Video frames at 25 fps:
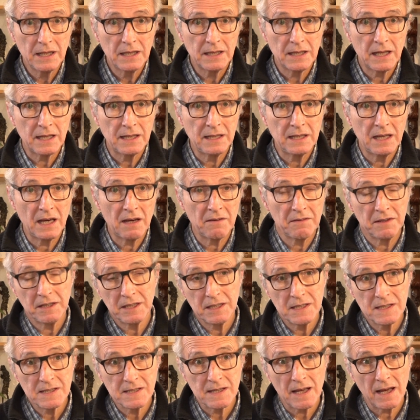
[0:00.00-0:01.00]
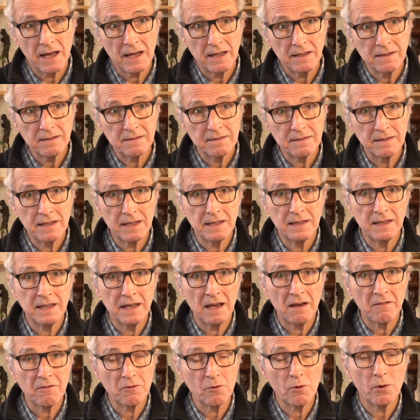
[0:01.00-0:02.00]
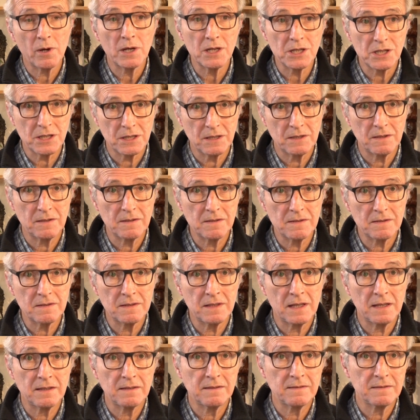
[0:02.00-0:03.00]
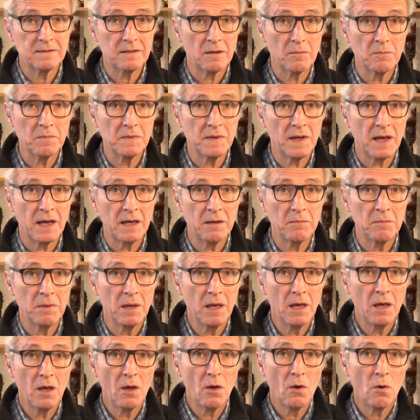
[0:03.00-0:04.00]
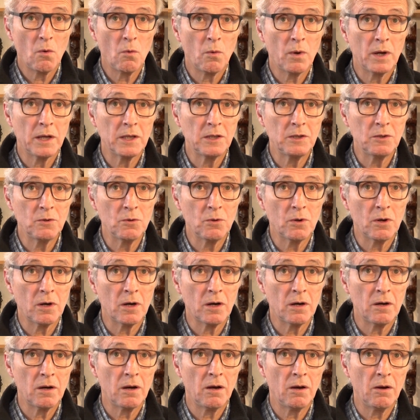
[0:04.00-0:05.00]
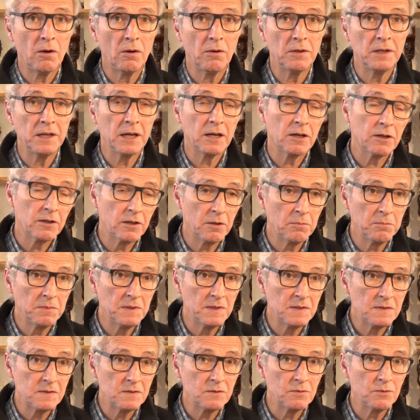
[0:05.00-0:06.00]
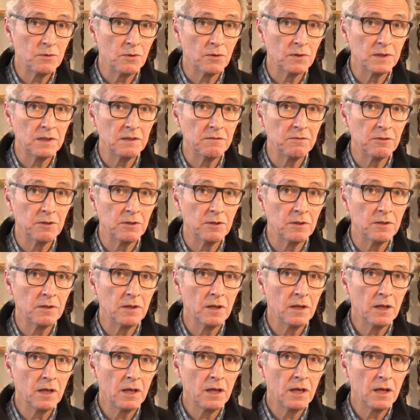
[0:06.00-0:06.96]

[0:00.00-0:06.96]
that they have insights, that they have questions, that sometimes when you are an economist, you don't even